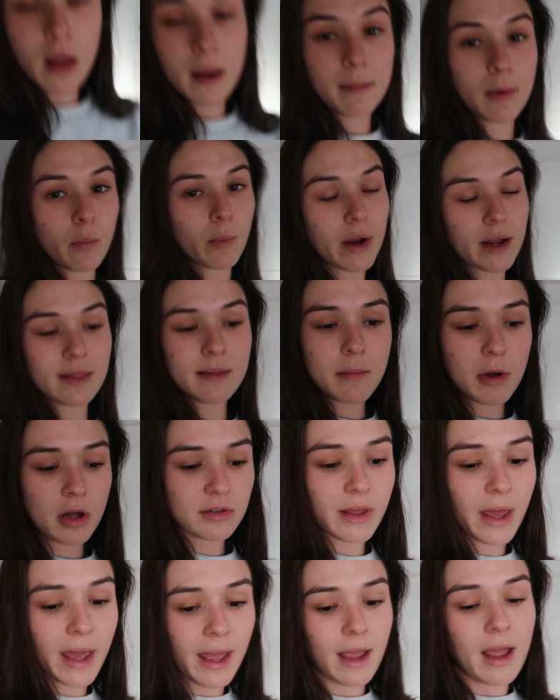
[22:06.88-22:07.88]
I've been wearing them all
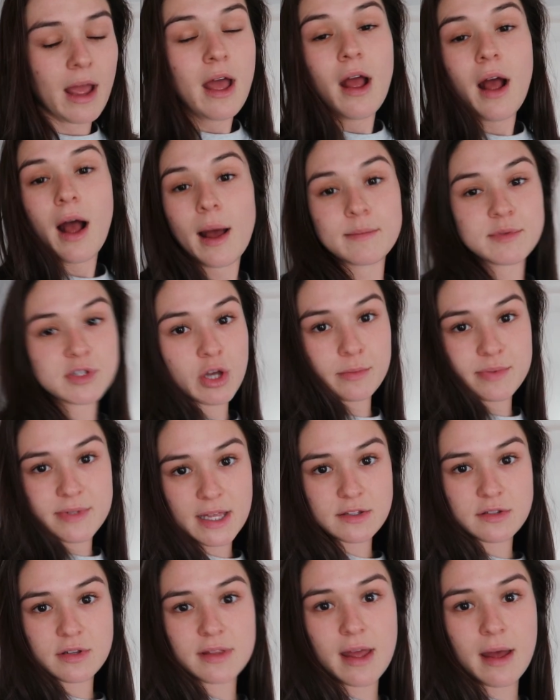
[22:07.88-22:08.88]
day I'm so
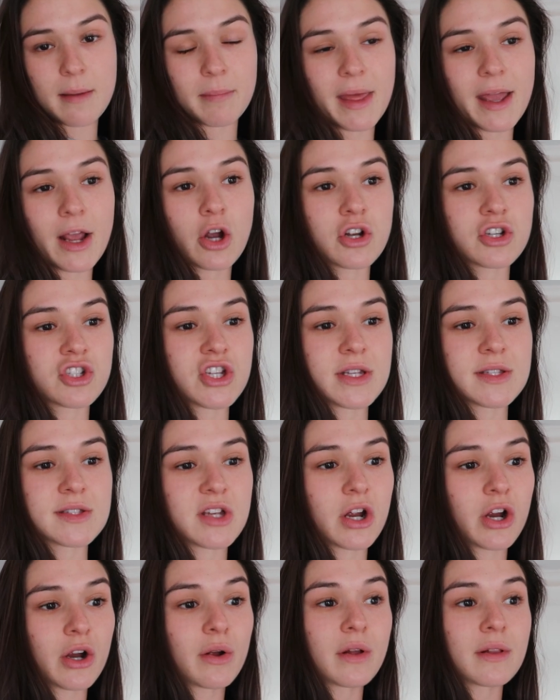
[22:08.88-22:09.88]
obsessed with them like her jeans
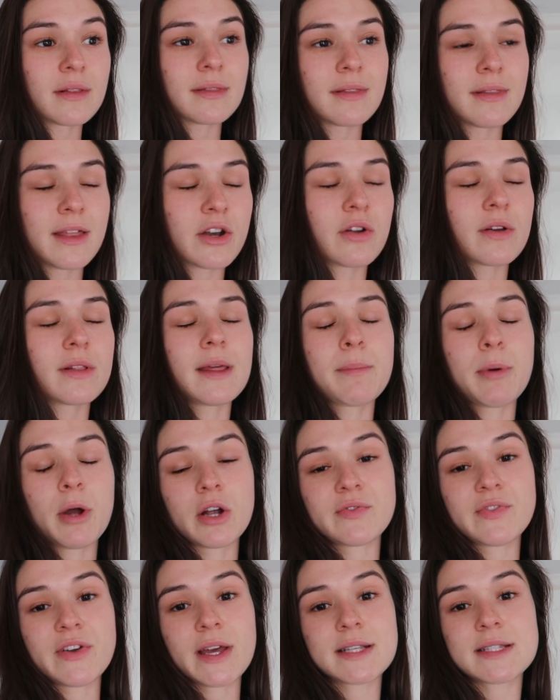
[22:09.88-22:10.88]
are literally
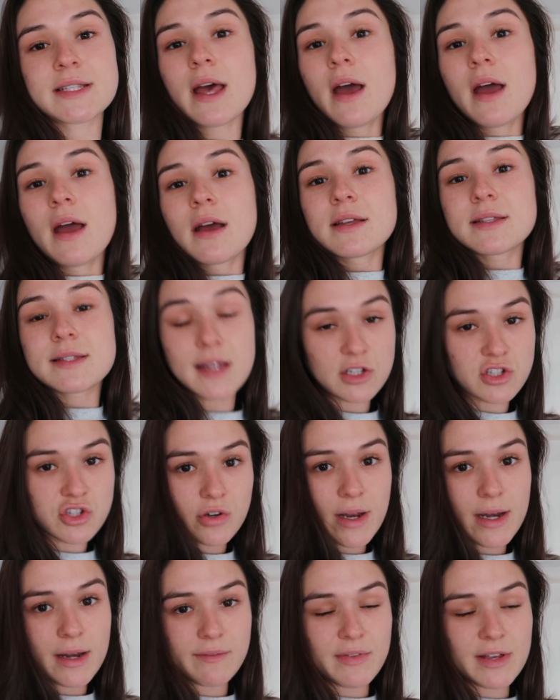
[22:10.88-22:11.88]
perfect such a
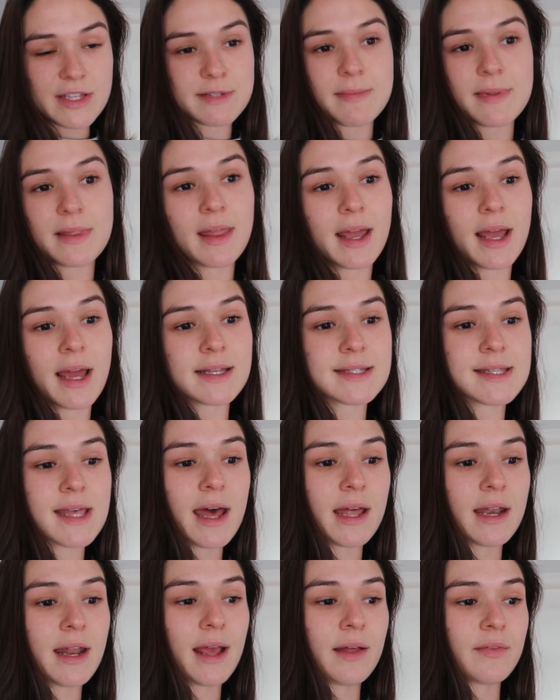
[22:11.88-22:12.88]
great investment like I
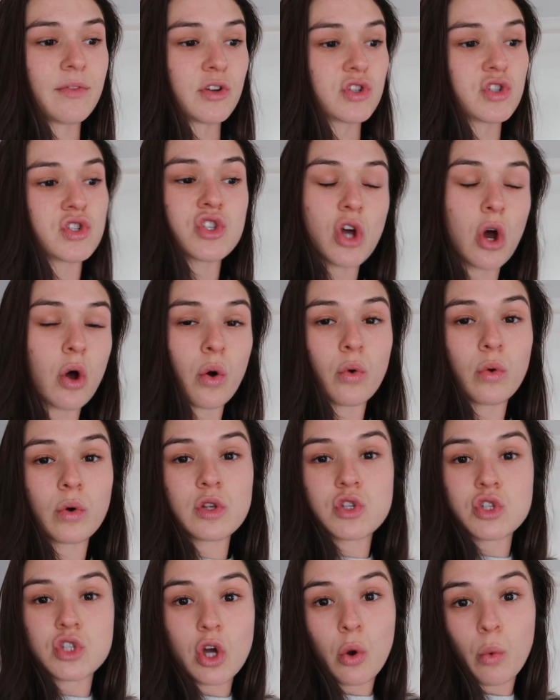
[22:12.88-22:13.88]
said and they're so
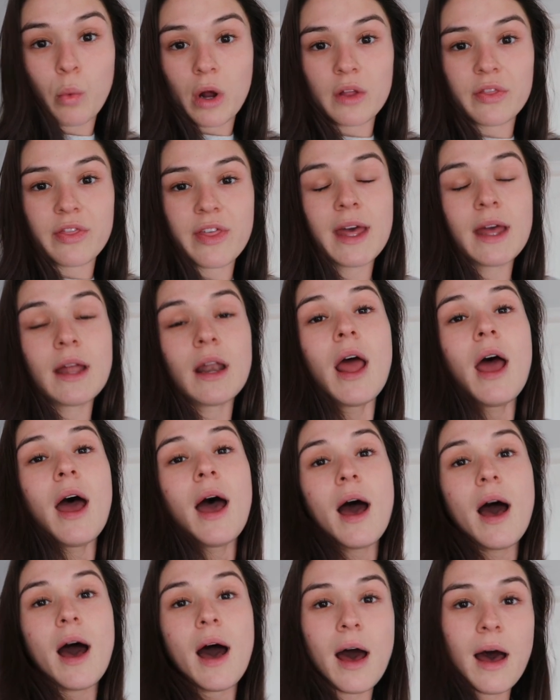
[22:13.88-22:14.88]
so worth it
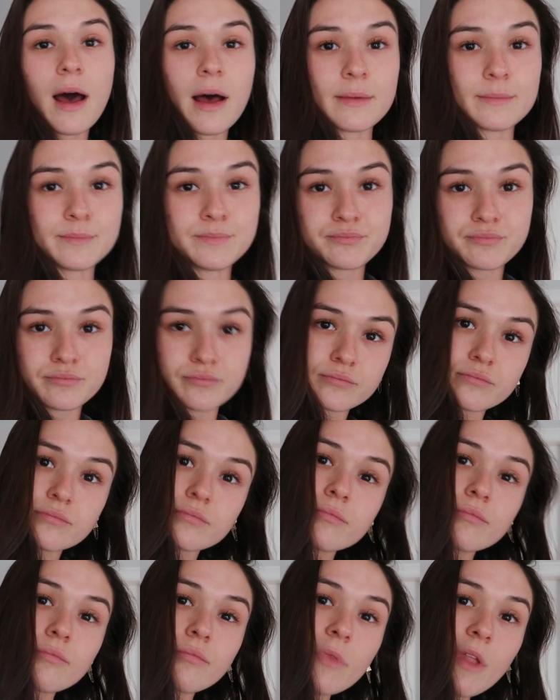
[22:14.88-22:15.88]
um
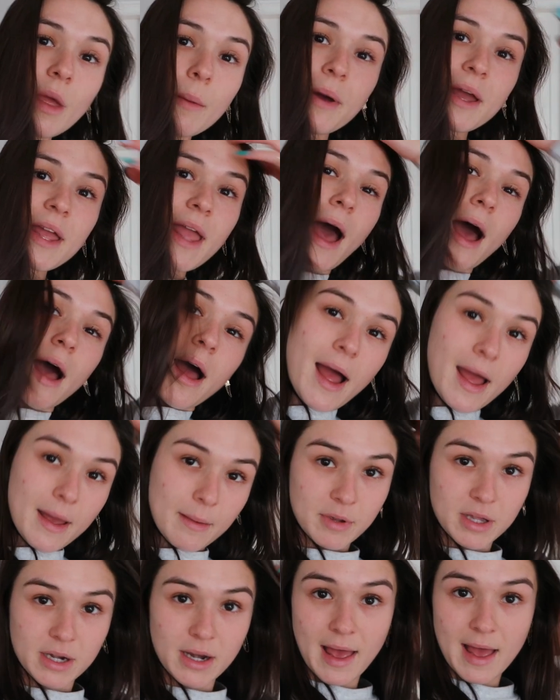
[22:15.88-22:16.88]
but yeah
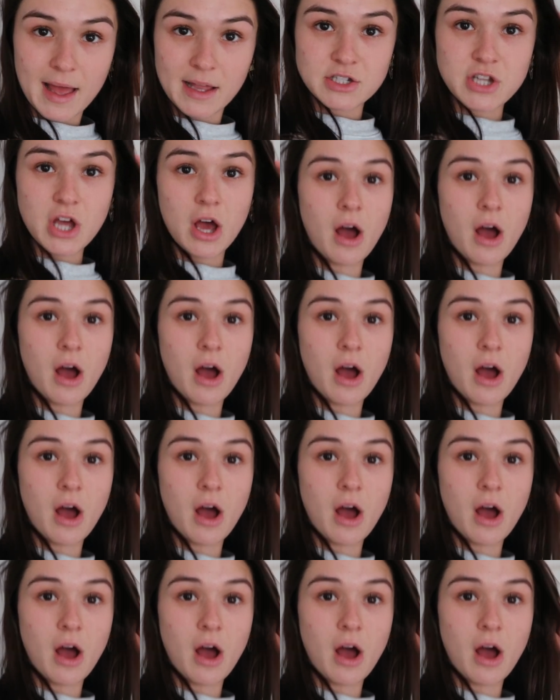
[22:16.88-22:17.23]
I'm gonna end